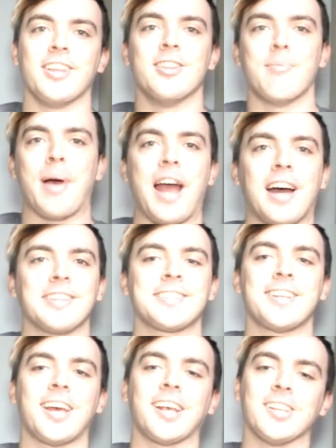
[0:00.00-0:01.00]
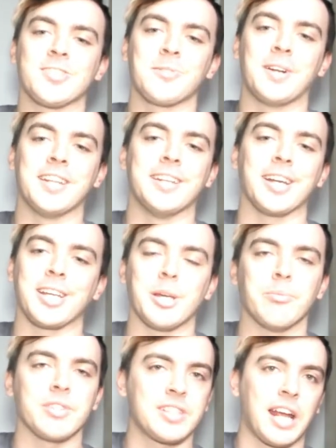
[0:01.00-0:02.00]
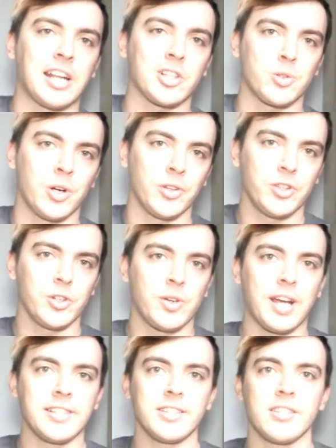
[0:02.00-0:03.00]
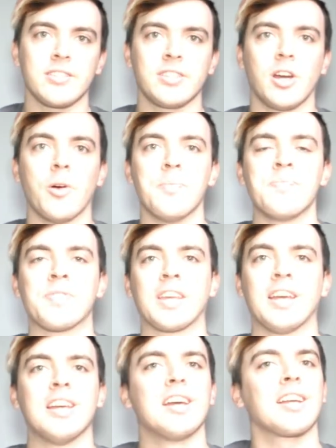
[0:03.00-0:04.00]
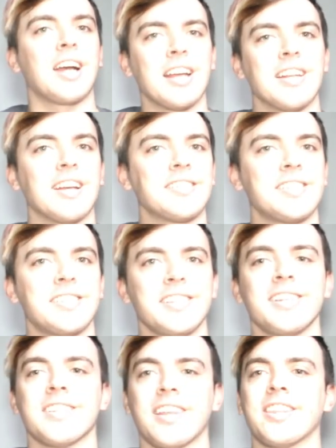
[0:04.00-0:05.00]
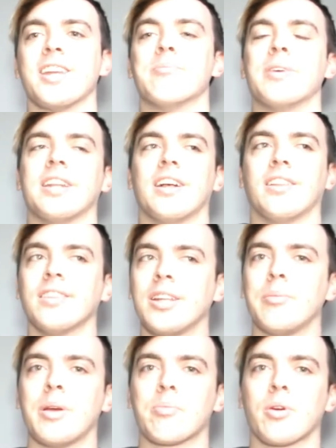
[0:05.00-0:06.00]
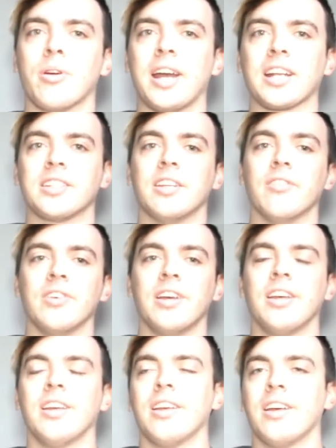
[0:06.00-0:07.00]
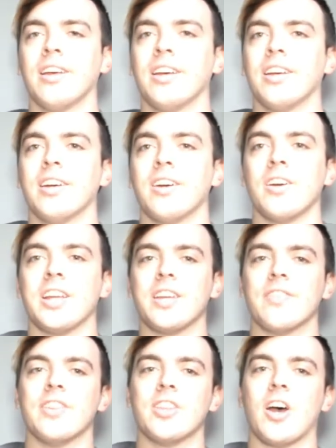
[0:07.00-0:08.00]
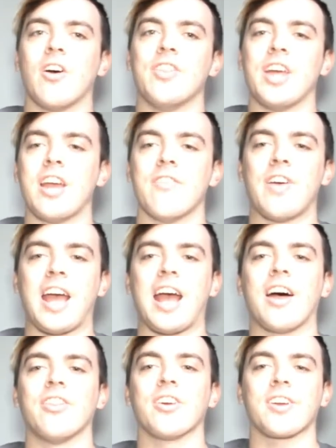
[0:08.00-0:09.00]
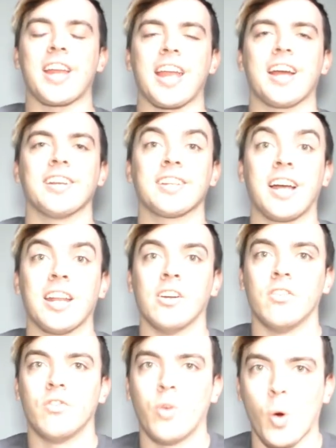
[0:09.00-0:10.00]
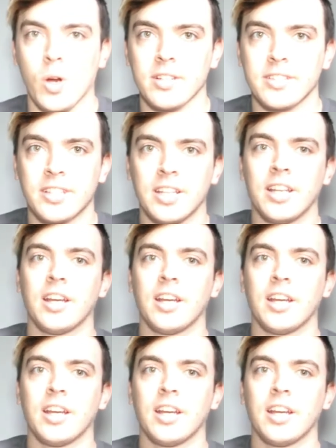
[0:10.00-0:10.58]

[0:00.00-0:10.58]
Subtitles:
in the past has wanted to keep the status quo through crisis. So kind of nice to see that they've been a little bit proactive, even though they've had their hand kind of forced.